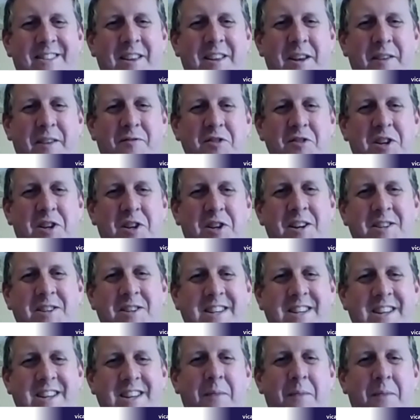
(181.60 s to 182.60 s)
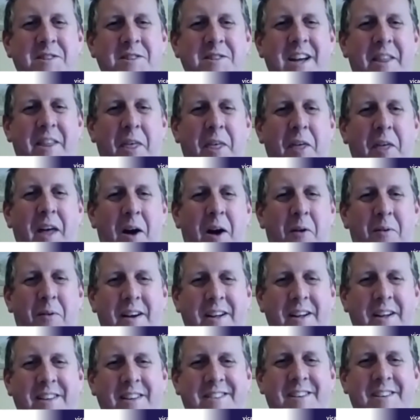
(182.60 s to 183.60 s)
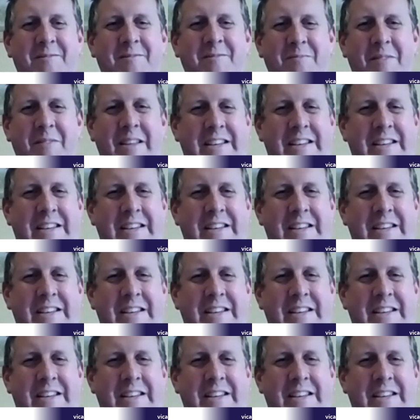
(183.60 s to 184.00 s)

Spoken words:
the different churches are coming together that way. So